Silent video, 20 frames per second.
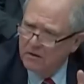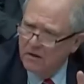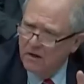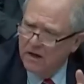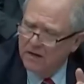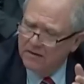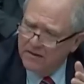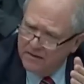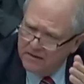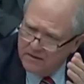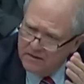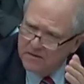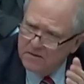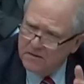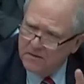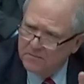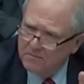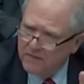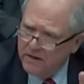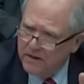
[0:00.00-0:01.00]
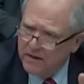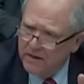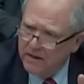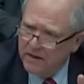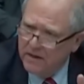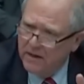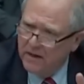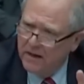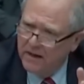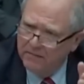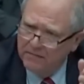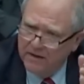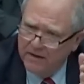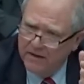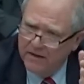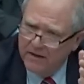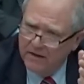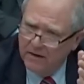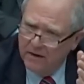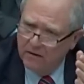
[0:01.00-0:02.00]
I think this committee, I
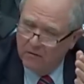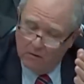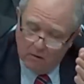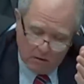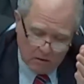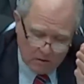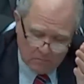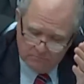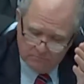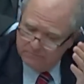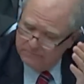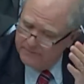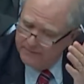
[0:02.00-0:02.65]
think, or